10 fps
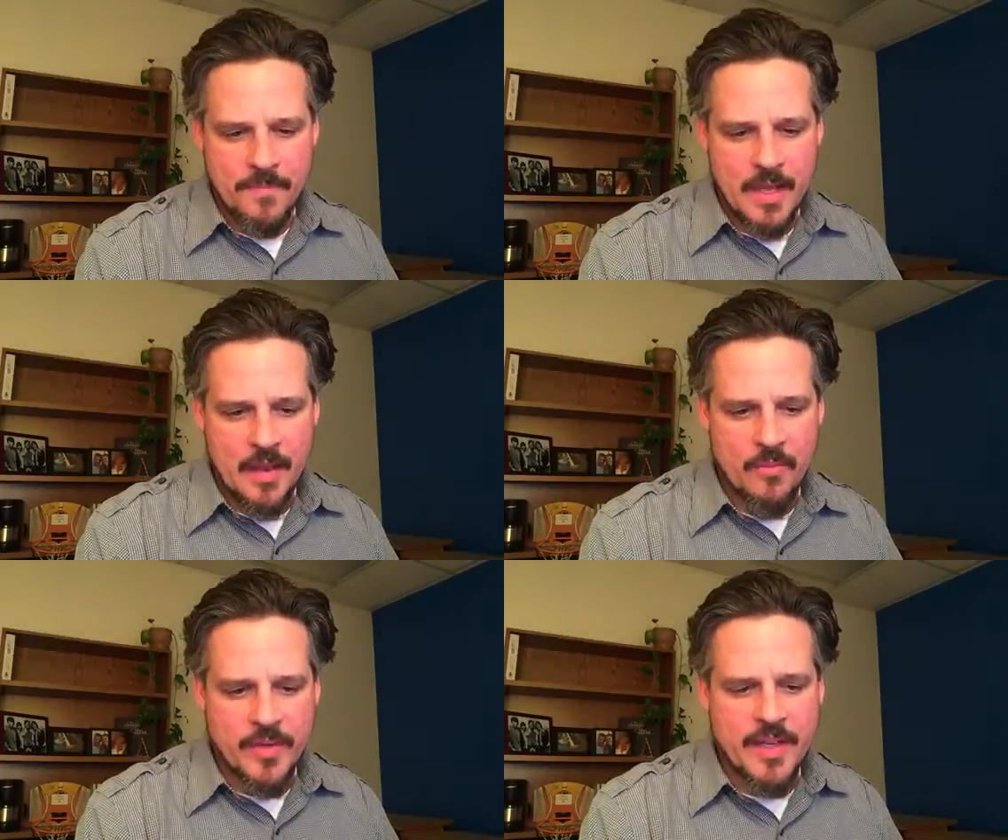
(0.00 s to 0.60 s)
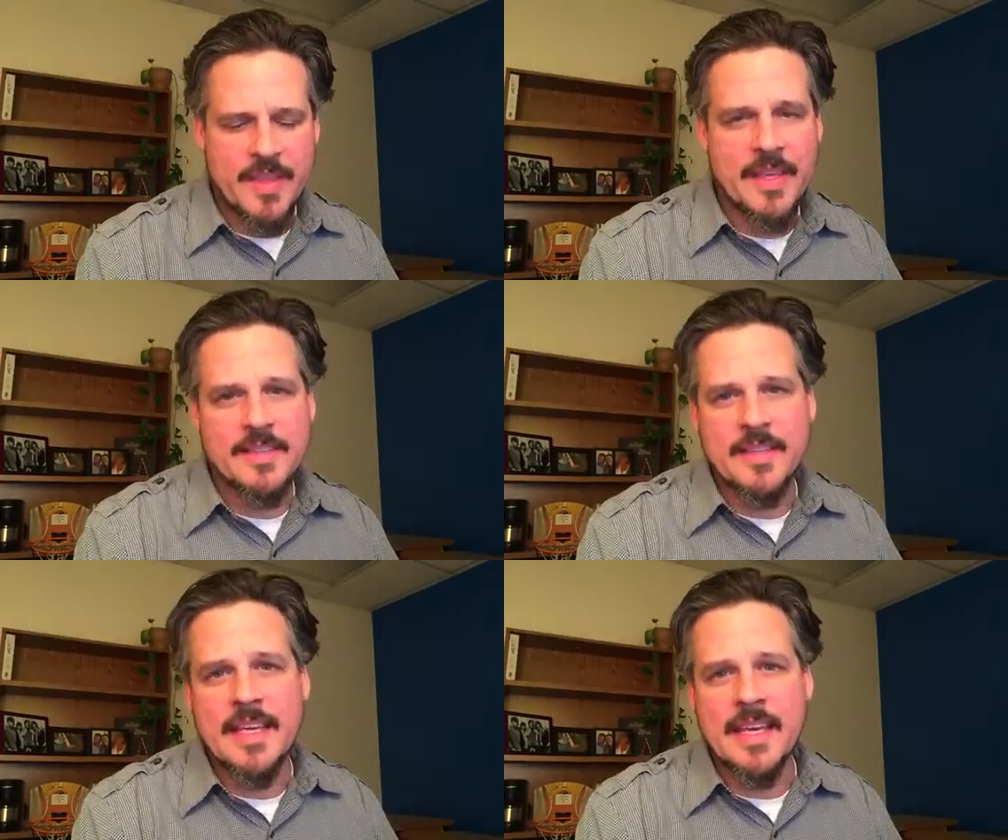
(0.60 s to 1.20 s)
Which I think
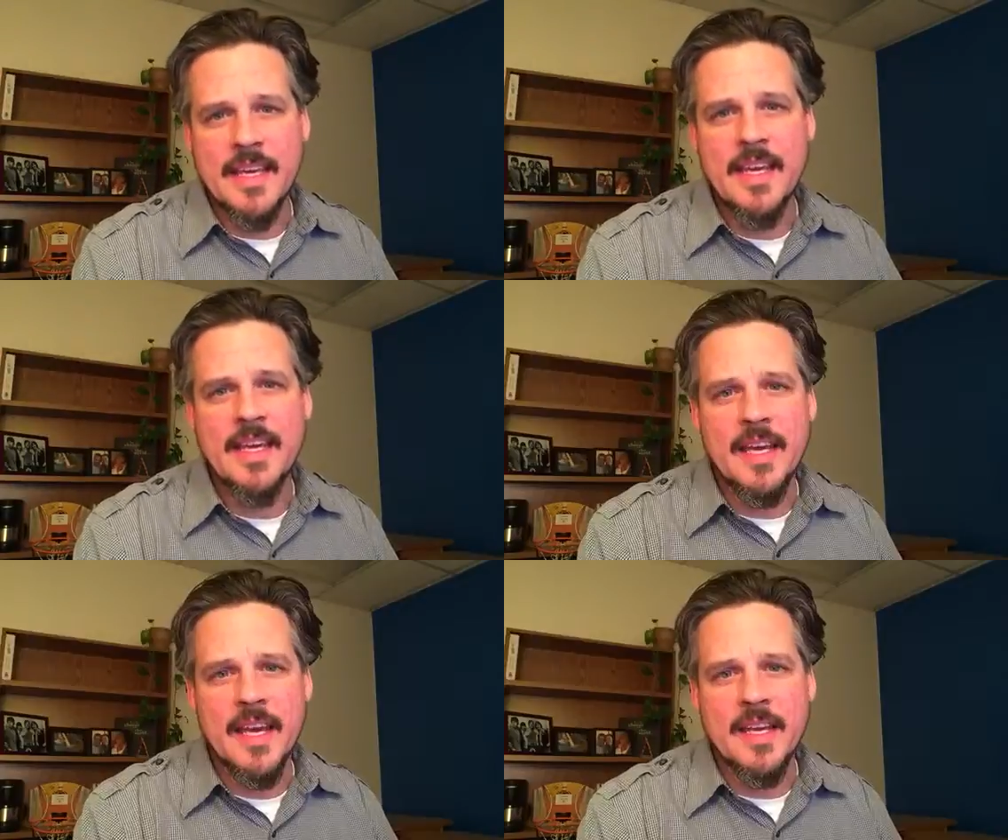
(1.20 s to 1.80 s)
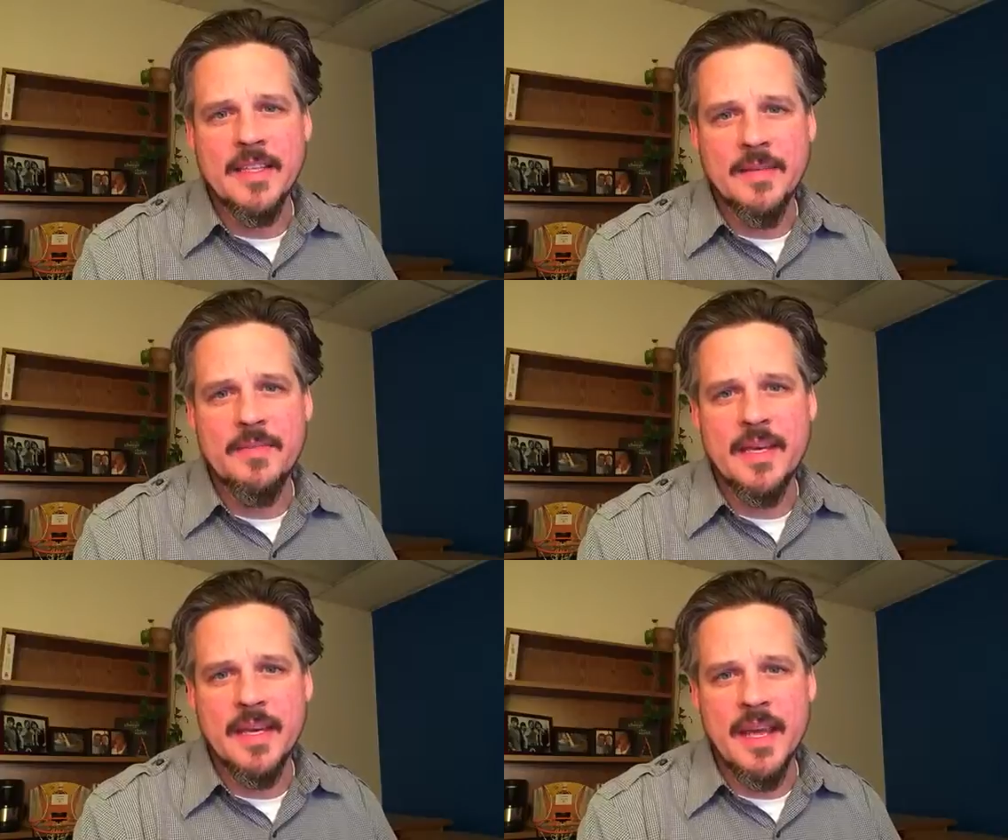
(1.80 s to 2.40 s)
is the key to
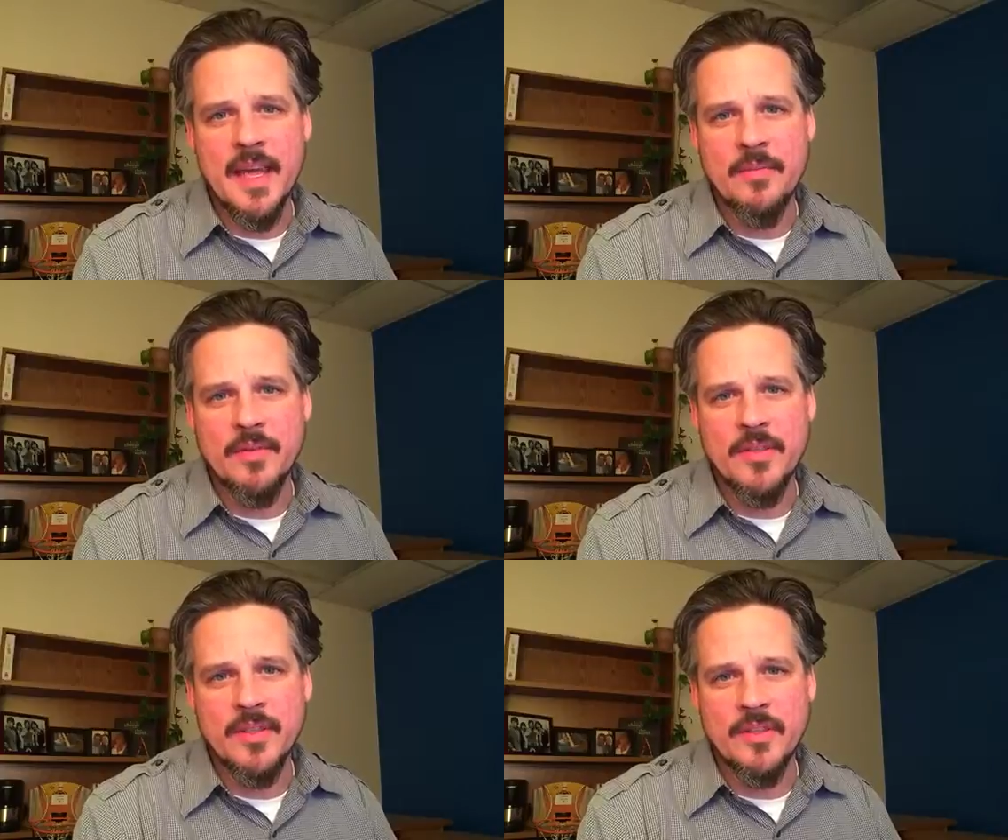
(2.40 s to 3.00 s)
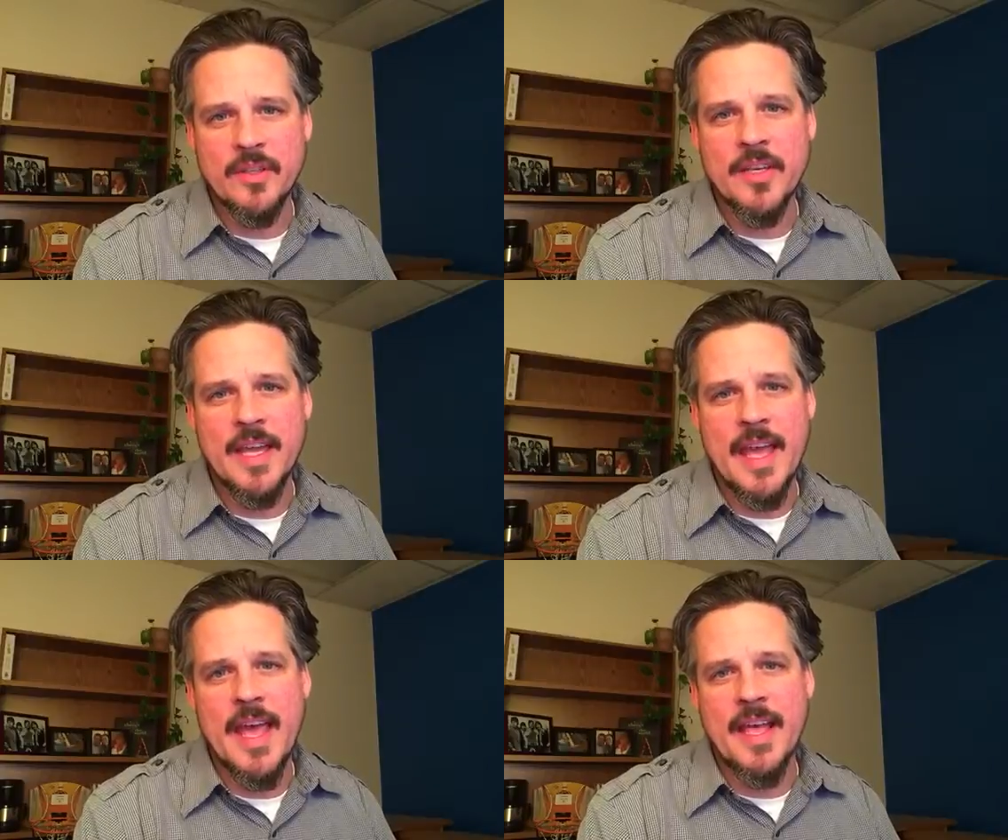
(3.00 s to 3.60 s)
being able to look
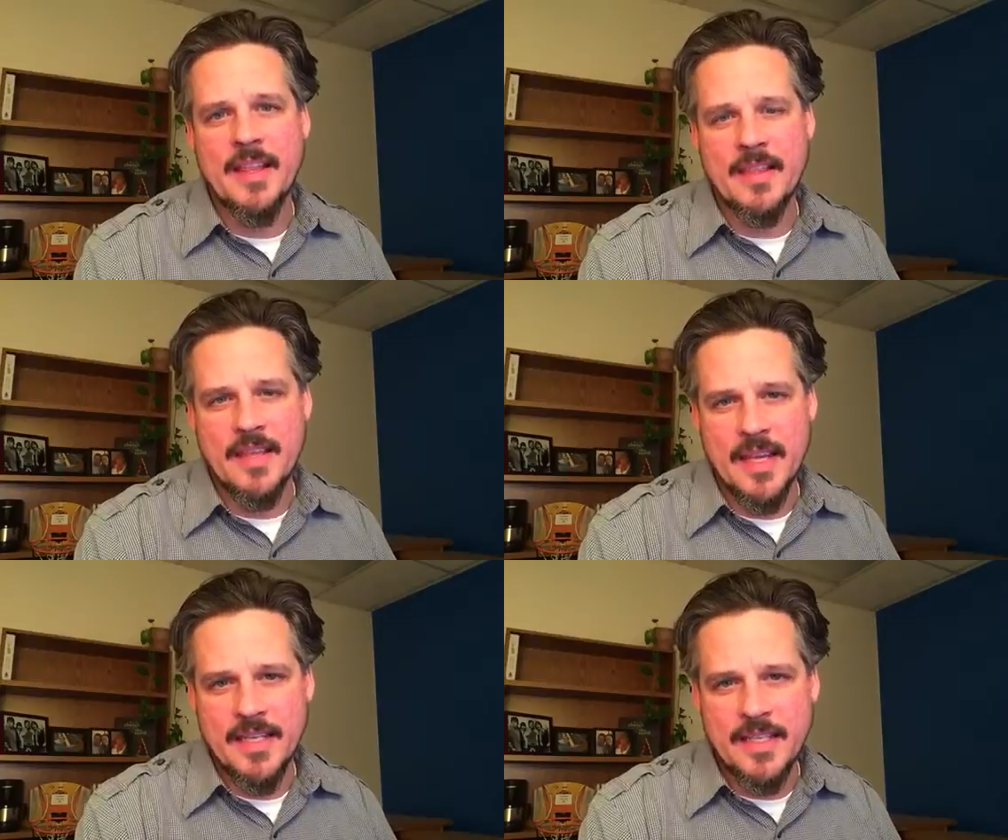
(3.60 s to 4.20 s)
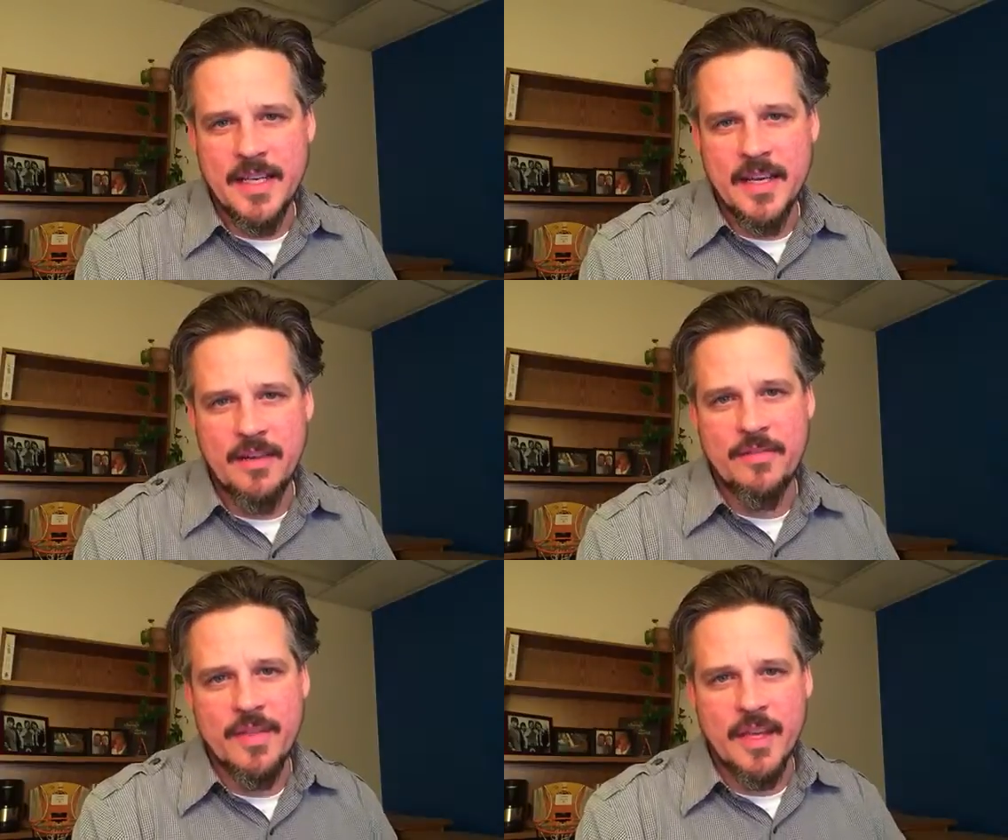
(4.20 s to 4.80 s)
at the idea
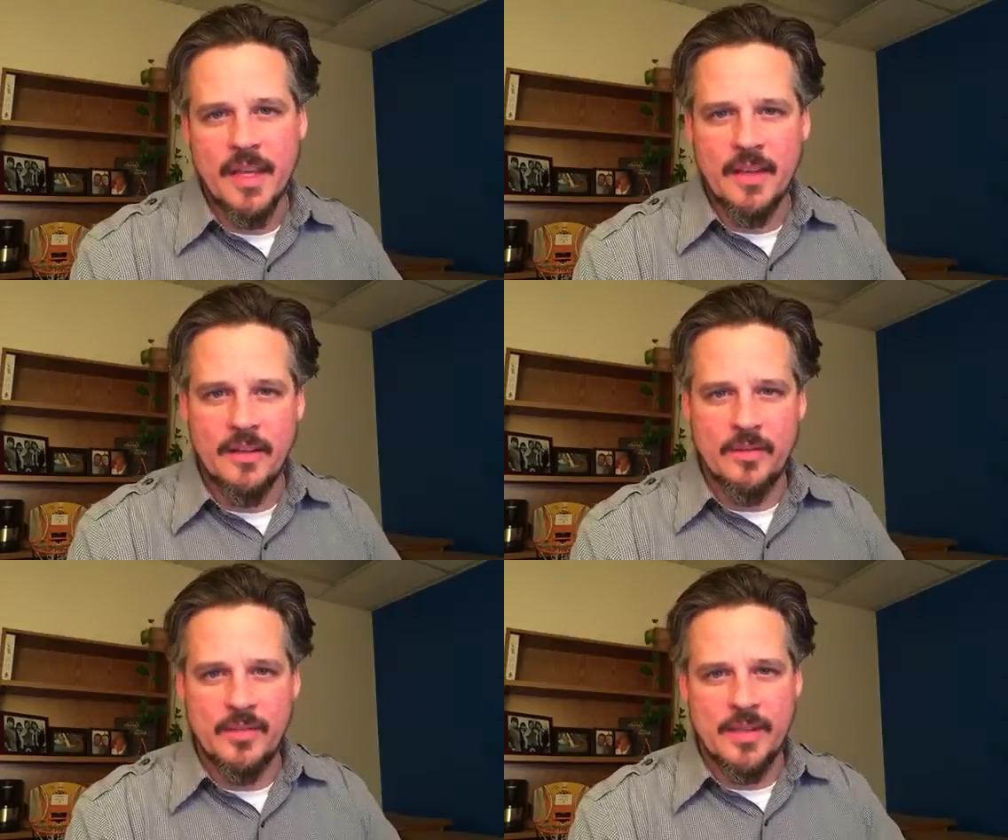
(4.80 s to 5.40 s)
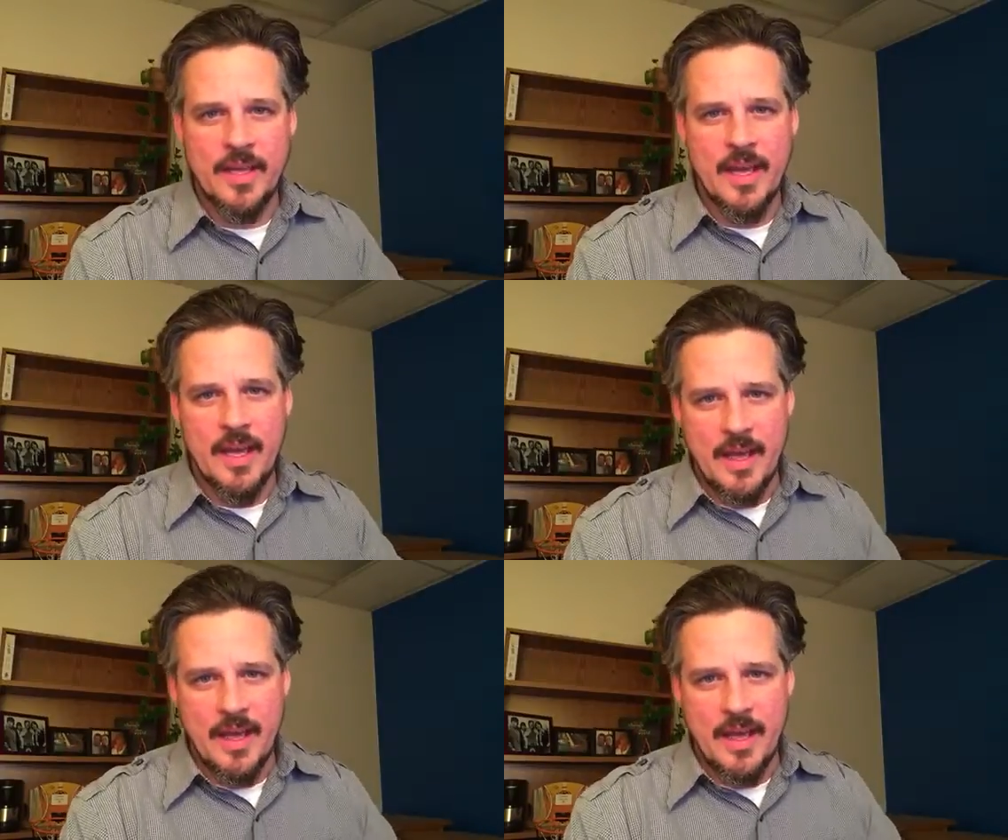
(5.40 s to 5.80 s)
of thinking globally